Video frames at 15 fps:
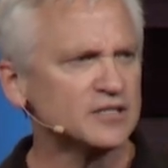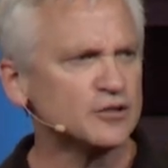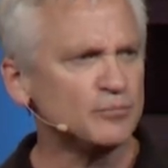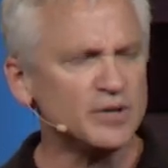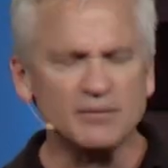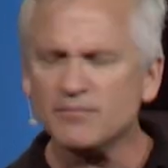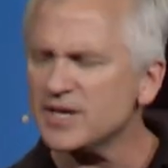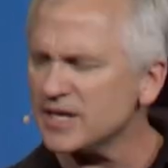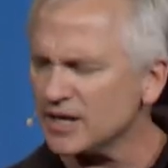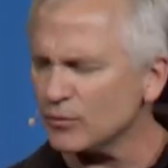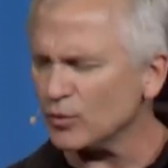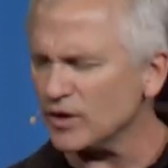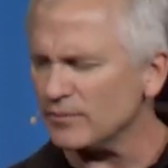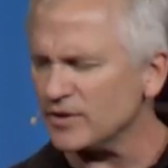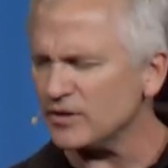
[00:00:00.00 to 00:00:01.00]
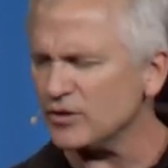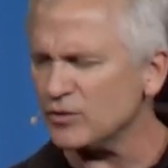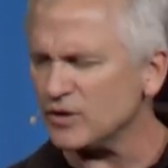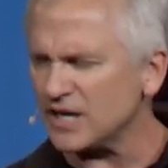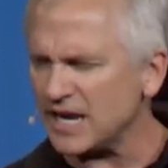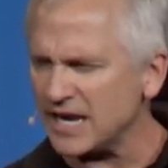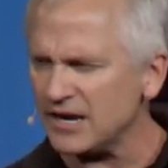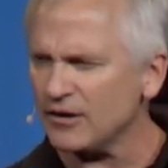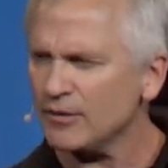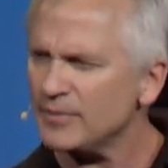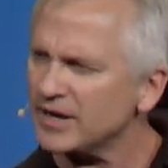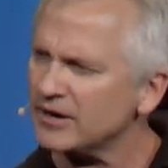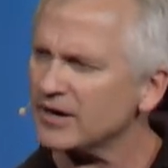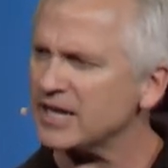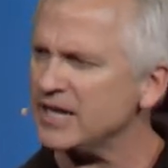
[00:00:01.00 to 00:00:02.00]
to be men and women who care
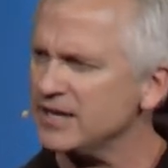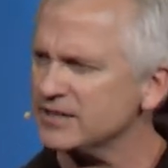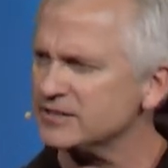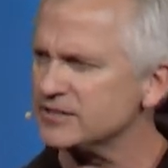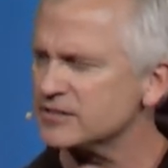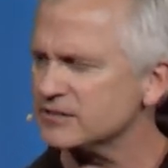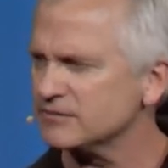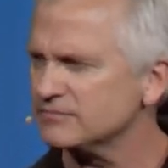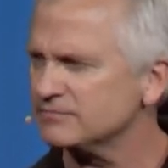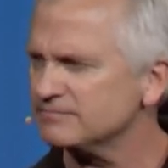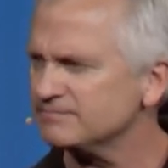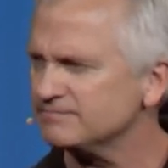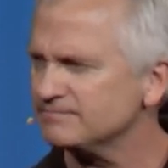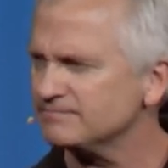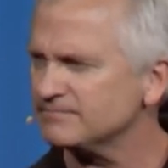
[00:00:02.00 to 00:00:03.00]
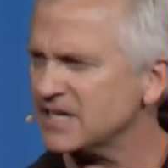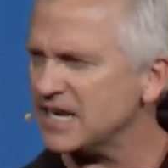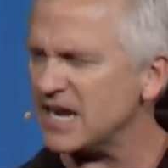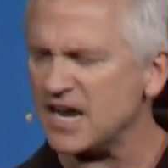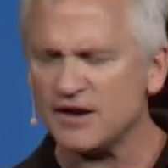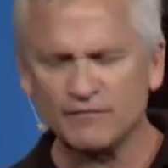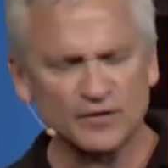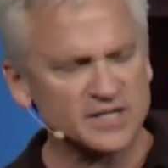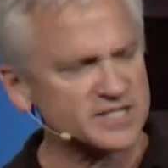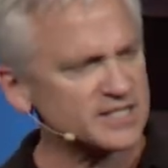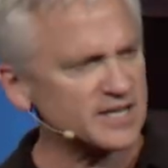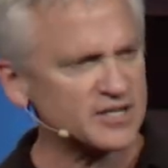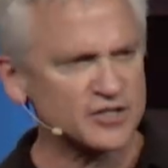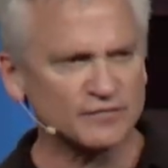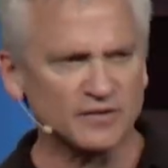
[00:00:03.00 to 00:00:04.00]
about our kids at every
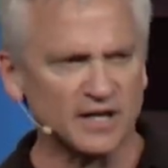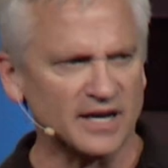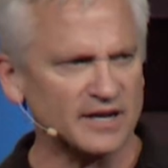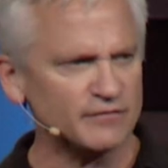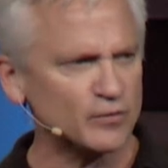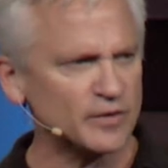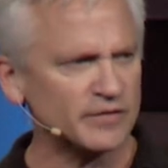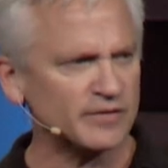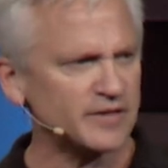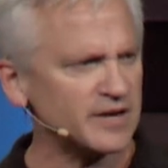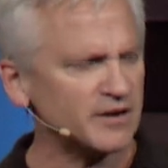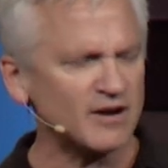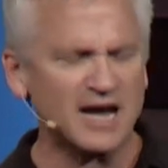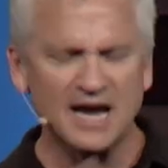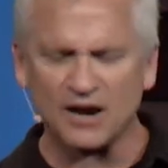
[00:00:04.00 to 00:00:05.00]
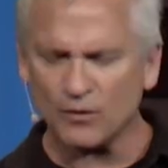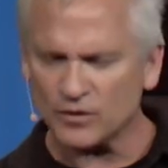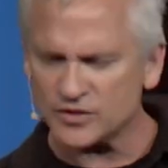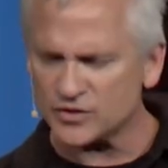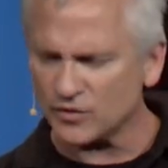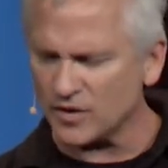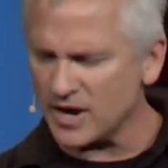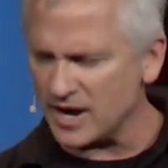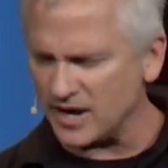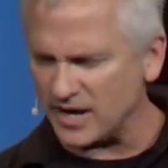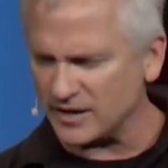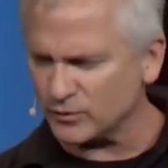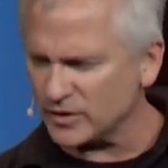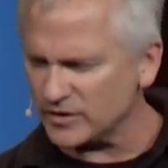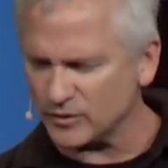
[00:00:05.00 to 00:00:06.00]
stage of life, whether they are ours or
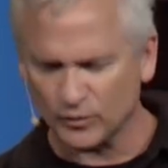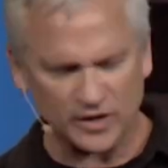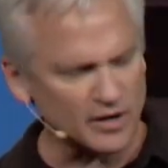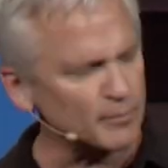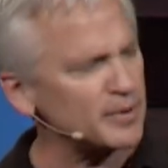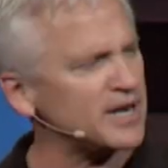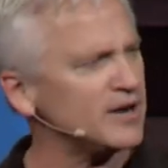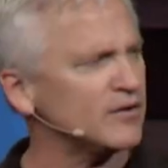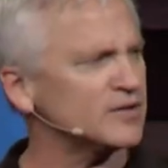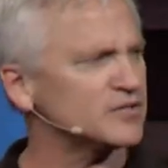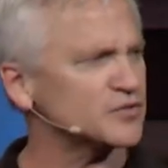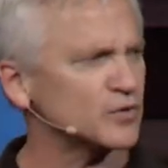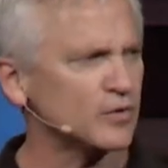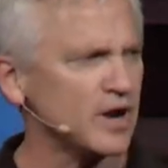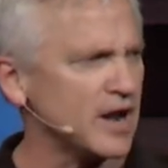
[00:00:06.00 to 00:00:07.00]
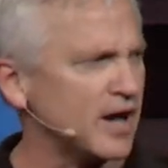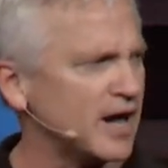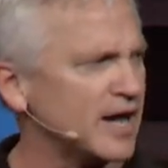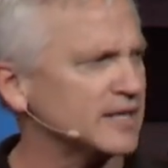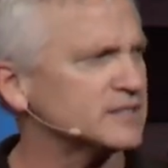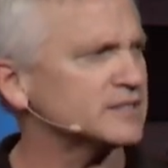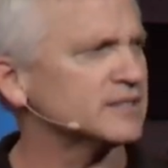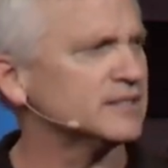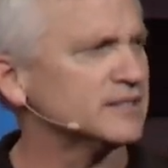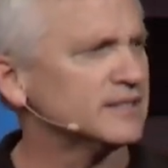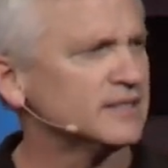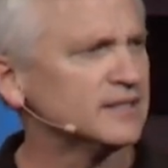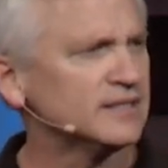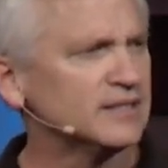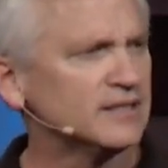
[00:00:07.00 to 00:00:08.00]
not, whether we are parents or not.
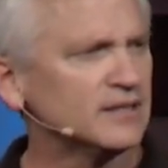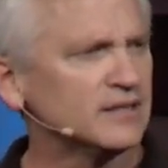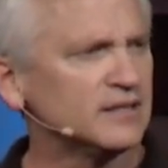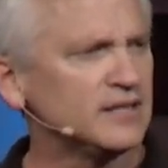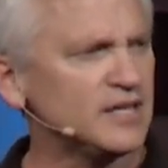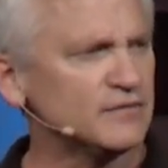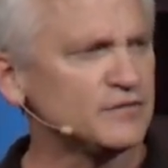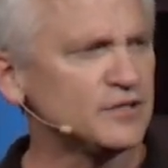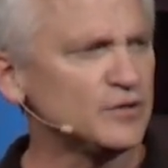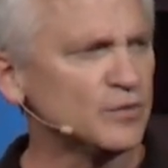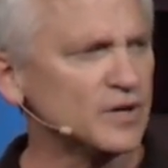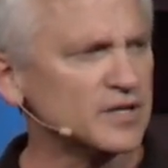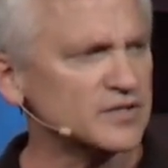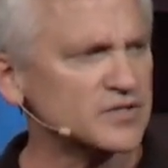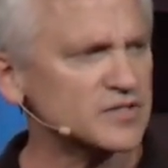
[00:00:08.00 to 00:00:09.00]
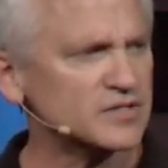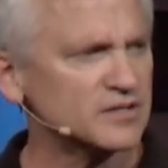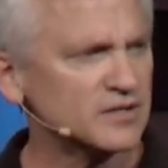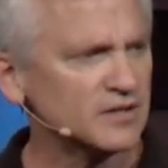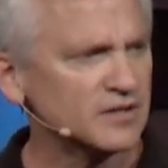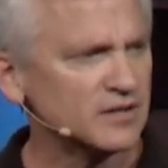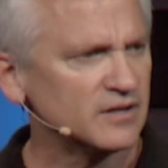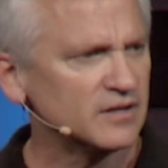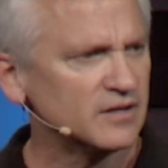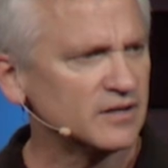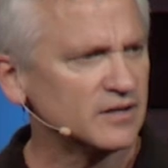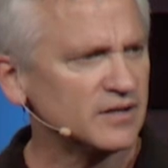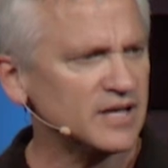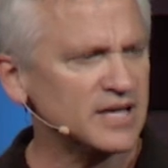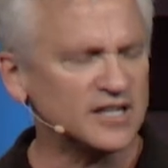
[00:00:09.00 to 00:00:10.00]
Give to us
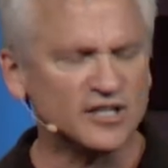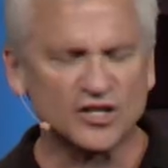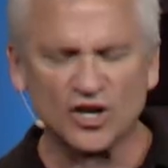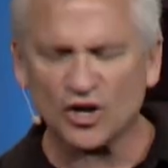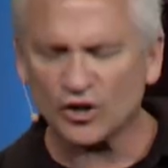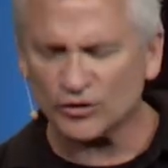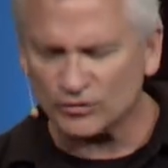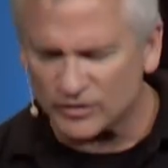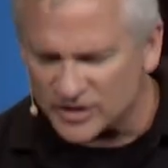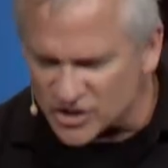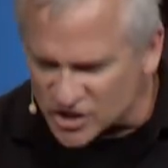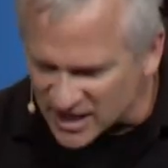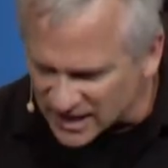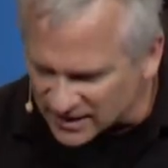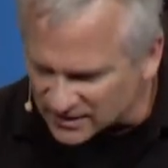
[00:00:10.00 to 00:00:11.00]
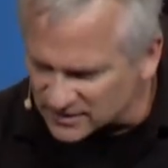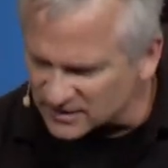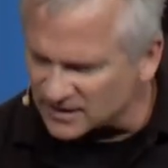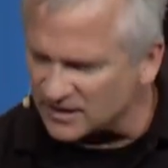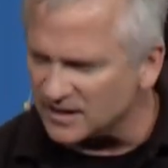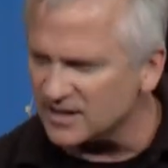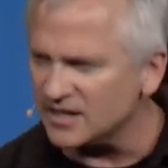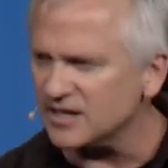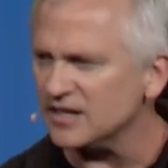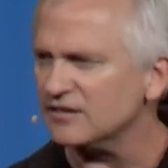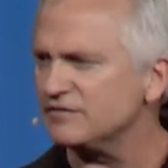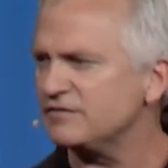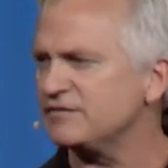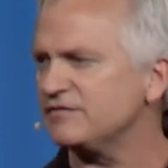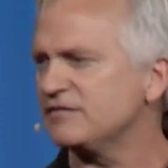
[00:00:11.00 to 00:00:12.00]
encouraging love,